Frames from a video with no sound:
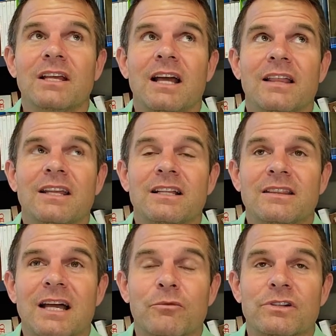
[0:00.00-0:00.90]
I think a
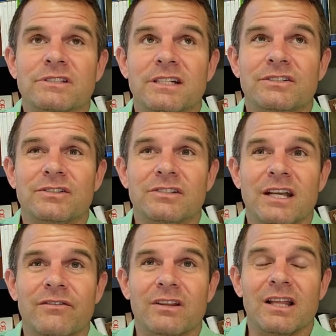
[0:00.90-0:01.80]
lot more states used to
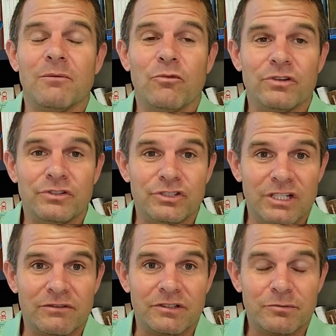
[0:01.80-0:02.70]
have a lot more
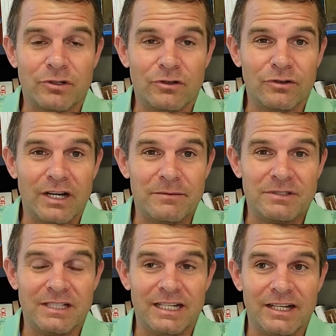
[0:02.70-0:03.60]
generous programs
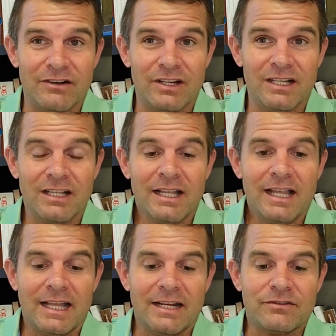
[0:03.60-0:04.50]
in that area.
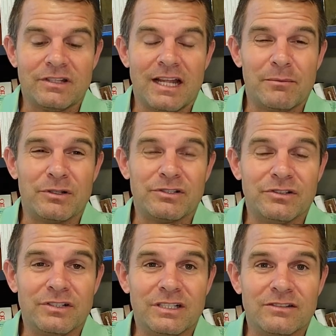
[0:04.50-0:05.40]
And after the
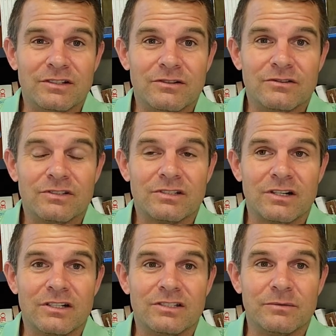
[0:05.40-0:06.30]
opportunity zones
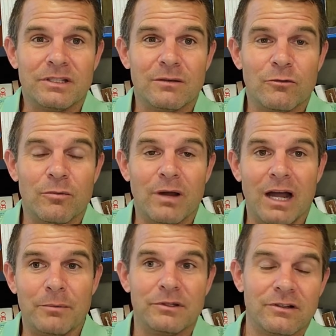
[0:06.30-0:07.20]
started to become more
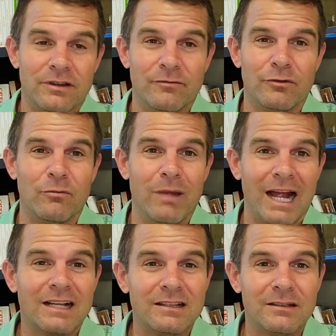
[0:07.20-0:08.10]
popular, they pulled
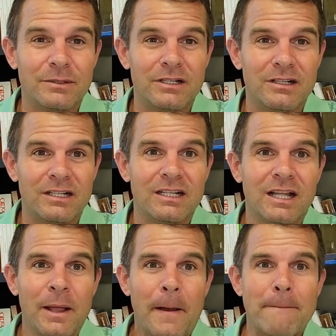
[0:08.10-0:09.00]
back a little bit on it.
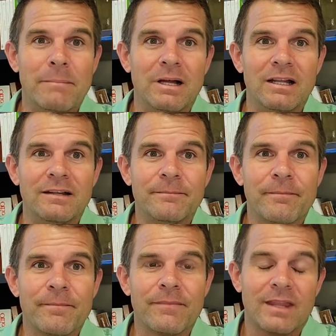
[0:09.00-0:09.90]
But
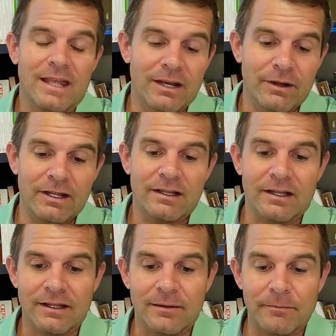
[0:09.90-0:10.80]
anyway,
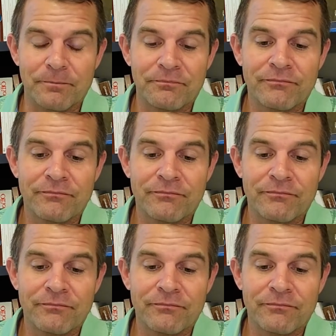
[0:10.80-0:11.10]
um,